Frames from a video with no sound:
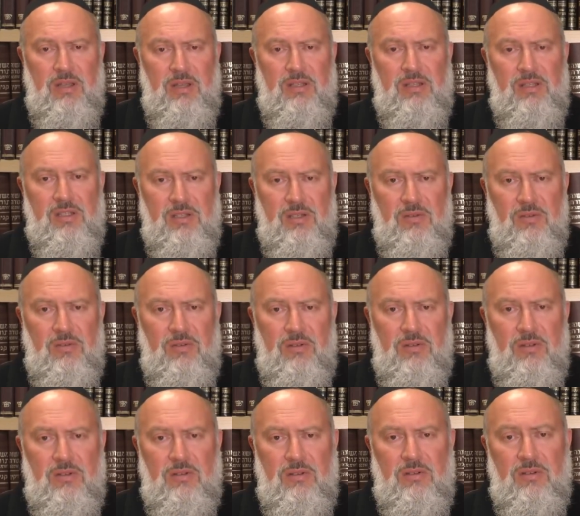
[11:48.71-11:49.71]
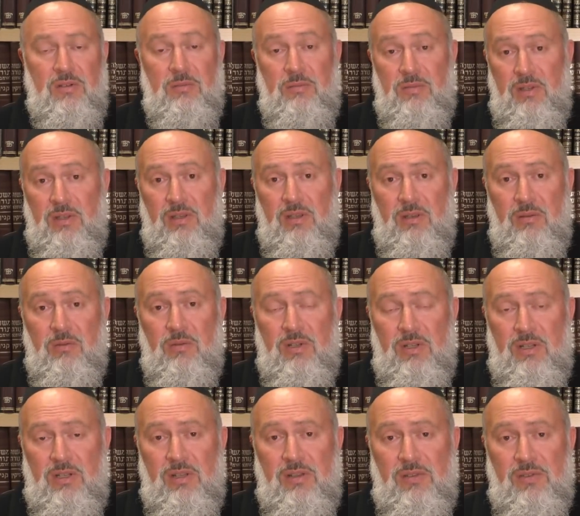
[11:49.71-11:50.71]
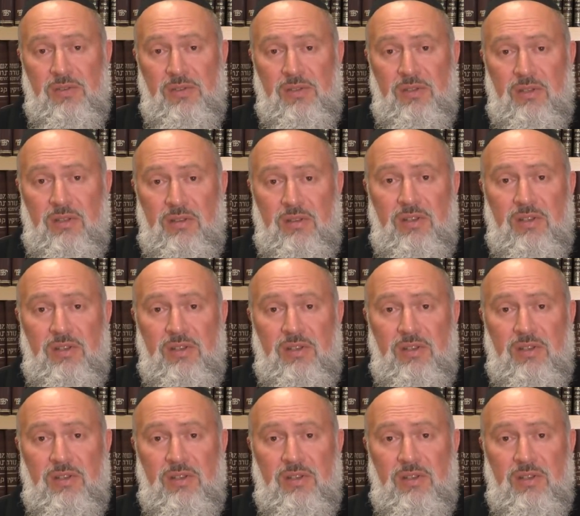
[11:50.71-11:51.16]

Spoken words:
understood to be what it is.